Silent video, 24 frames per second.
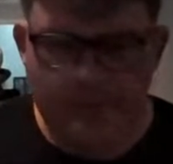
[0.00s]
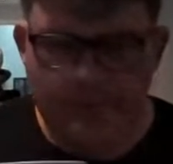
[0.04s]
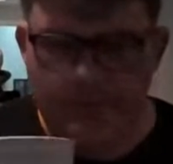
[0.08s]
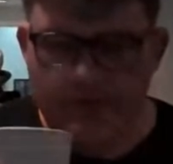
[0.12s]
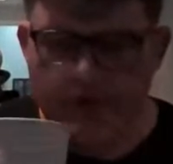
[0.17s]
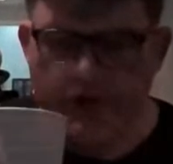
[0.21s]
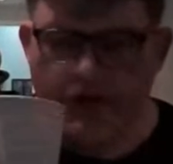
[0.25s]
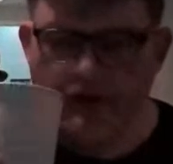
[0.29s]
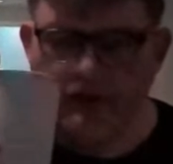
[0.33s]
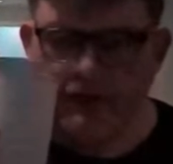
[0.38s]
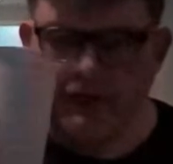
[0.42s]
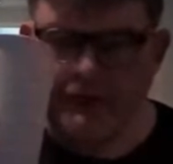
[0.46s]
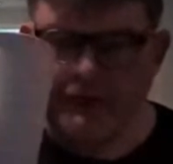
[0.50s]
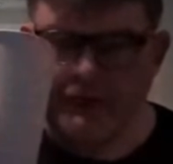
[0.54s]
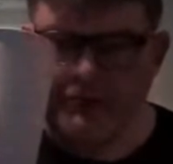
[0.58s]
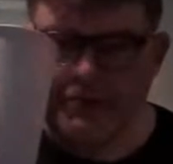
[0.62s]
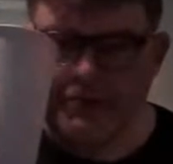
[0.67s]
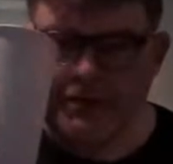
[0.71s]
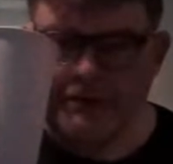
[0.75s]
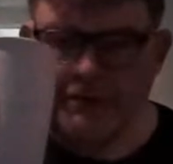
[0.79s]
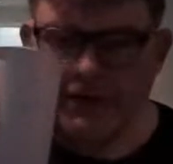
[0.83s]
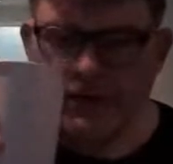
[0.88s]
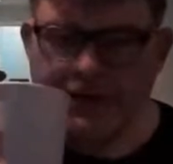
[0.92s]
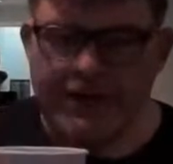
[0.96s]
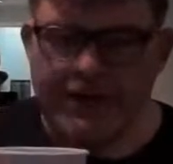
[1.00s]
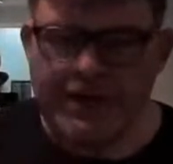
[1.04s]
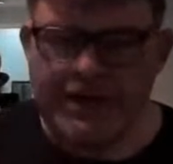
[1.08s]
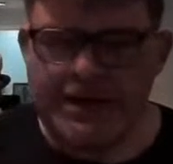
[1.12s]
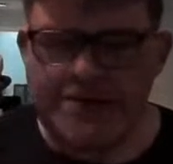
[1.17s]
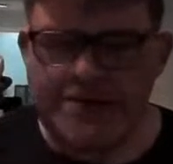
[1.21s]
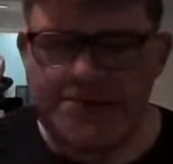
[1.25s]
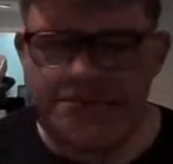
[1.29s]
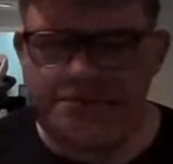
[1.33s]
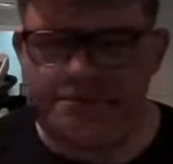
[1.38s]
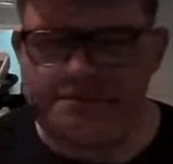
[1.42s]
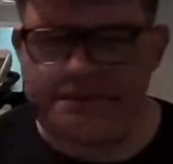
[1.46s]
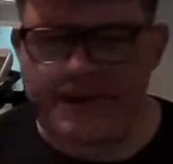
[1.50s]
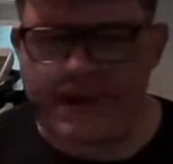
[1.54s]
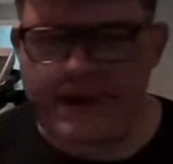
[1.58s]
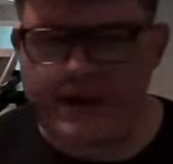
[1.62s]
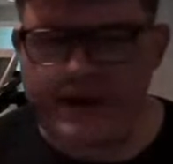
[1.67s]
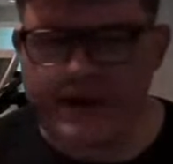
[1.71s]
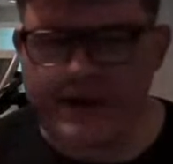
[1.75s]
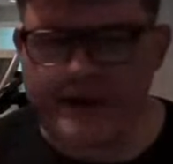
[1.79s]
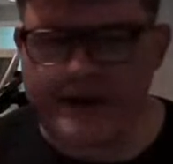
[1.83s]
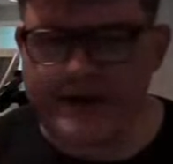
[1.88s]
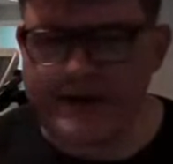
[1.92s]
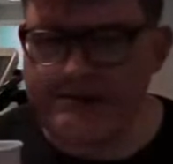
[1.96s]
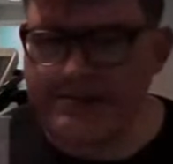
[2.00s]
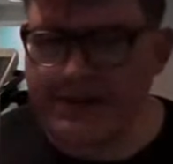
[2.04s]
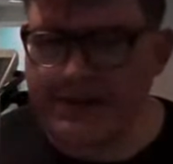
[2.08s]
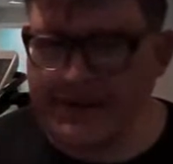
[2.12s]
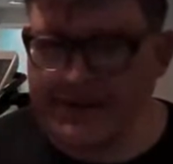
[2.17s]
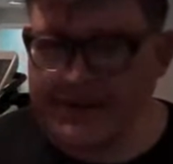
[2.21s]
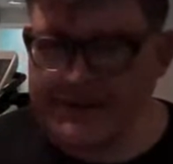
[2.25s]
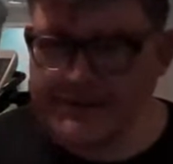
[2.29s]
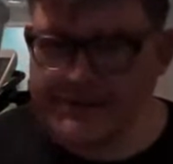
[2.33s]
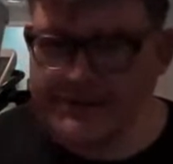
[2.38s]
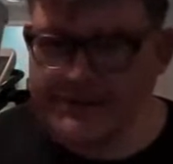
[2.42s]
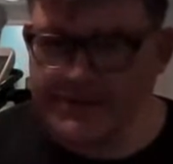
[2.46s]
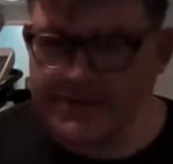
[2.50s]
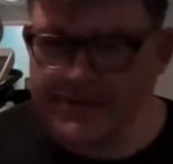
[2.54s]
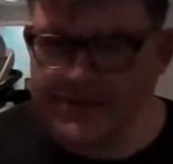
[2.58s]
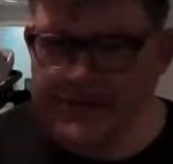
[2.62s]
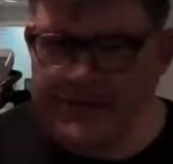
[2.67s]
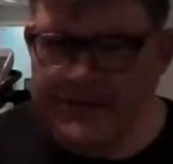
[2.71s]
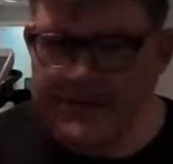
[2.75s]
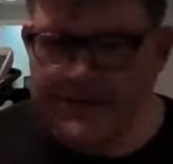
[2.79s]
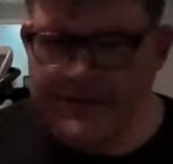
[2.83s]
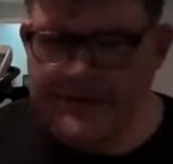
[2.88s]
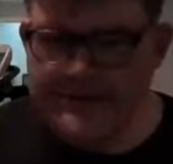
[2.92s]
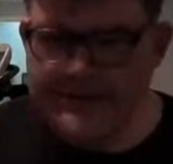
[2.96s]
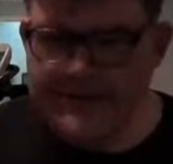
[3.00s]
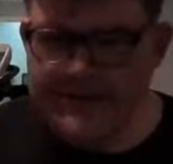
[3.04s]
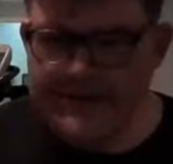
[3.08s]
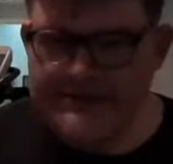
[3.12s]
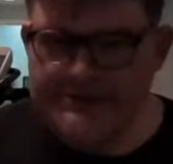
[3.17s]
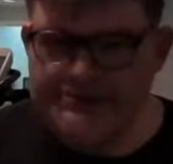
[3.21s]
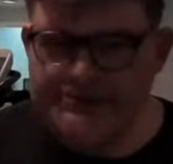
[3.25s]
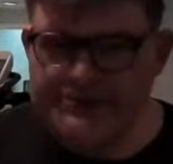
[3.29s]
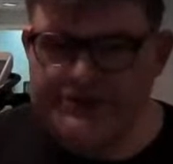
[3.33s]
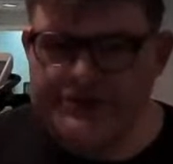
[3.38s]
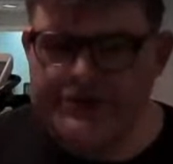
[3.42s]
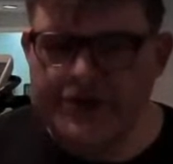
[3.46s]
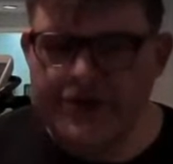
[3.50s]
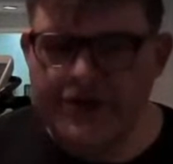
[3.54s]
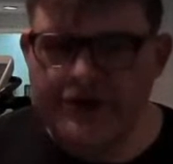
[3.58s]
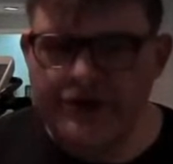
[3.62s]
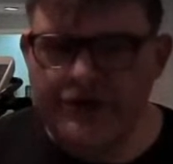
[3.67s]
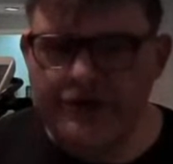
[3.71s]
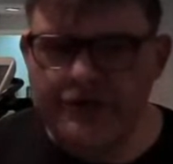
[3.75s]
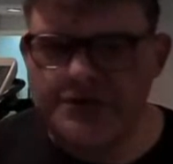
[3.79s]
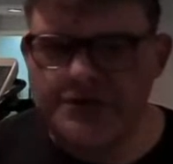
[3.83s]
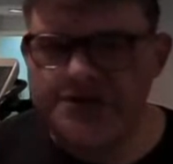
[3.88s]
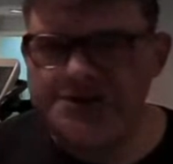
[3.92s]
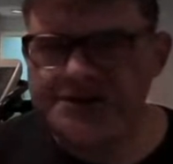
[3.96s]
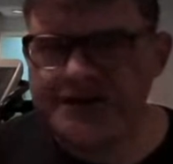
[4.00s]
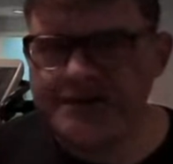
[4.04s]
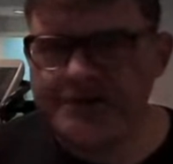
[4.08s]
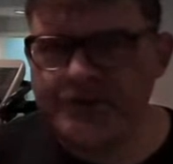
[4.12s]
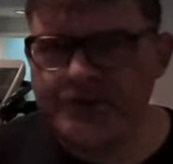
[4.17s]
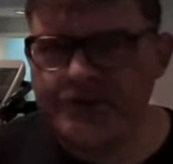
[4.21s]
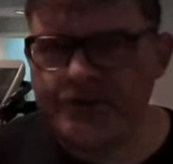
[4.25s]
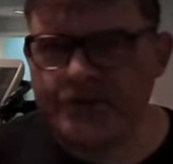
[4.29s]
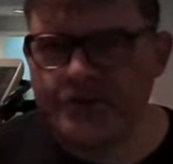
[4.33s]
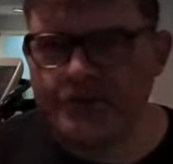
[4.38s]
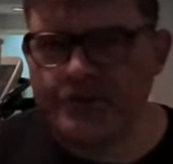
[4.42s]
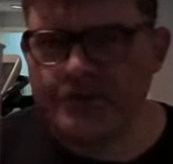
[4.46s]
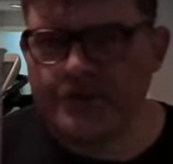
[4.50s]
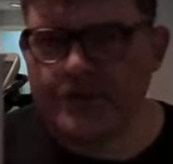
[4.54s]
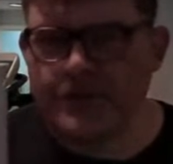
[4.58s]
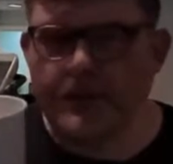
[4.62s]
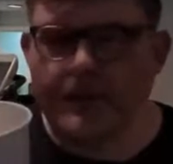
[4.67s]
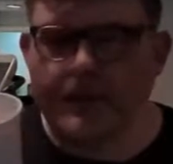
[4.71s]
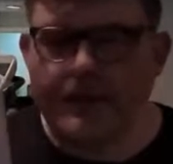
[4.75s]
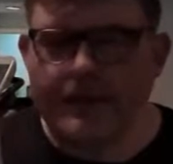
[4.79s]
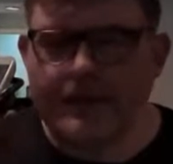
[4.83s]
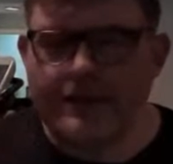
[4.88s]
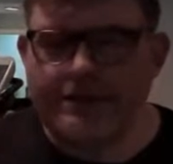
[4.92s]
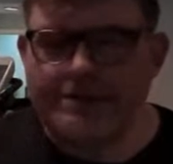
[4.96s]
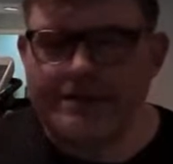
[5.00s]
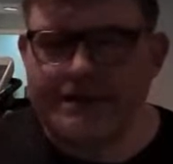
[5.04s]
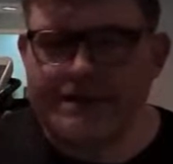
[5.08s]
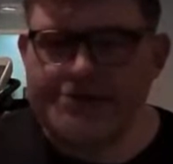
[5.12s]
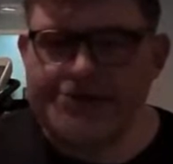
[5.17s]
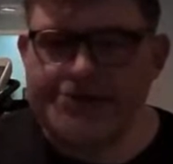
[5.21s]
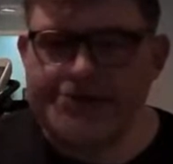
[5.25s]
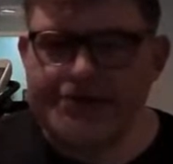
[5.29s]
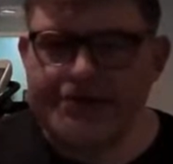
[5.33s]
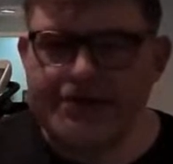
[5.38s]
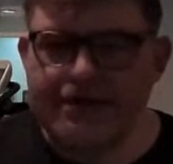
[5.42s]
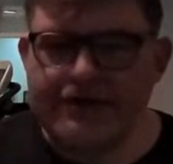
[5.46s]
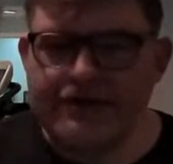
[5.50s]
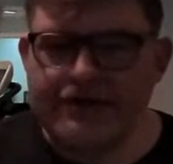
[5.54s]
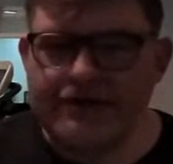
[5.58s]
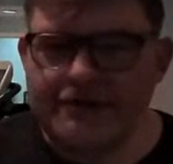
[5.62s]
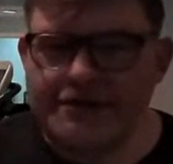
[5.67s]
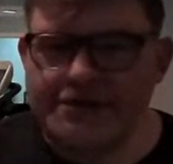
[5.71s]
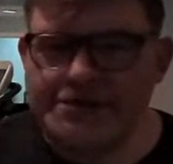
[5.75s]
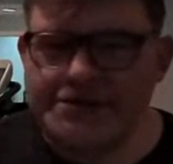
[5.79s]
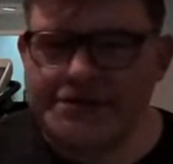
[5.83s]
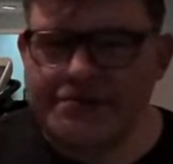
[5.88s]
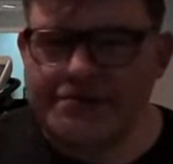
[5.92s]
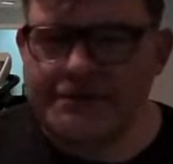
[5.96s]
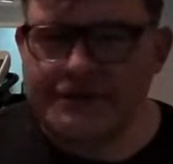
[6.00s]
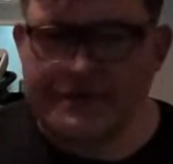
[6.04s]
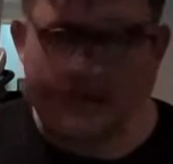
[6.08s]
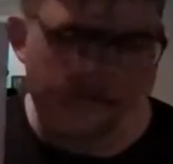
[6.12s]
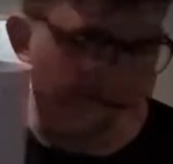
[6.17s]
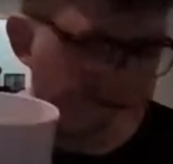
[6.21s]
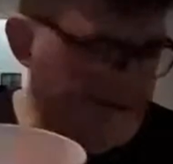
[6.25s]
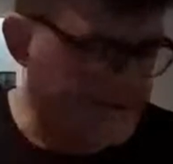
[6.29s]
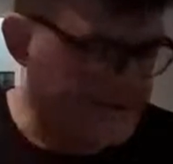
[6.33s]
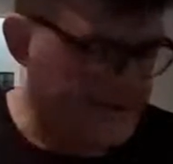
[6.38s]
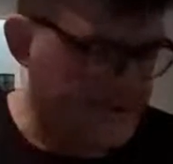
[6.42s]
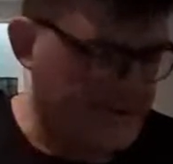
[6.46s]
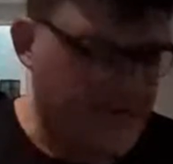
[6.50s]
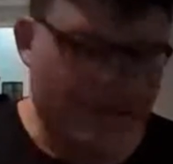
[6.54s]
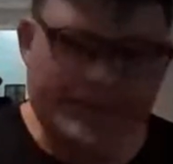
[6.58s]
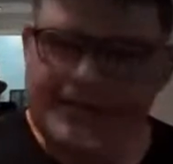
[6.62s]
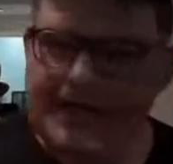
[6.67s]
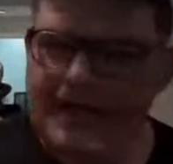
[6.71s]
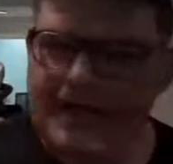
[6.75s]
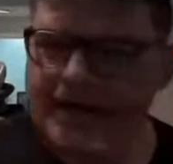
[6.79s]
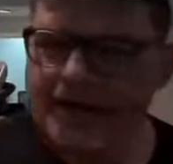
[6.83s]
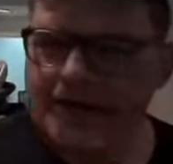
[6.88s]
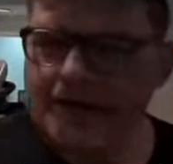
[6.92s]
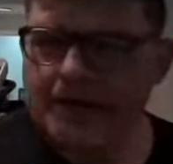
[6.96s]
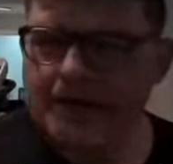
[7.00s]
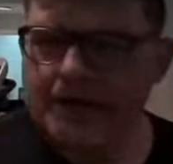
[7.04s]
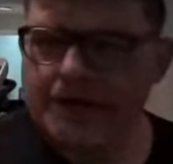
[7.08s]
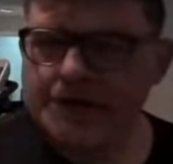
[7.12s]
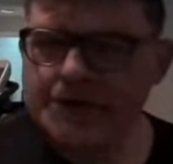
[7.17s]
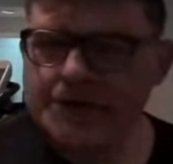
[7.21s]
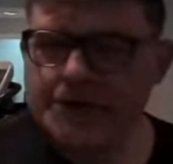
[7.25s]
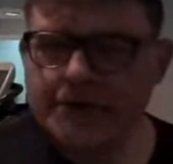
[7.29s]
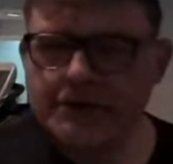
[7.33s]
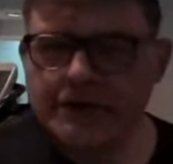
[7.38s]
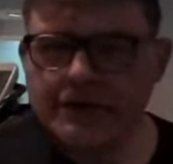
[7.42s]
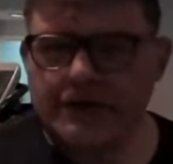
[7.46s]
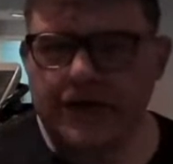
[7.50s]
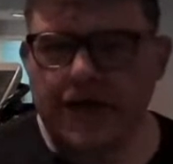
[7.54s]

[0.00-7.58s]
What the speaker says: coffee with my pinky up, right? I'll say billiards. This is how you drink coffee when you say pool. This is how you drink coffee when you say billiards, right? Is that how it goes?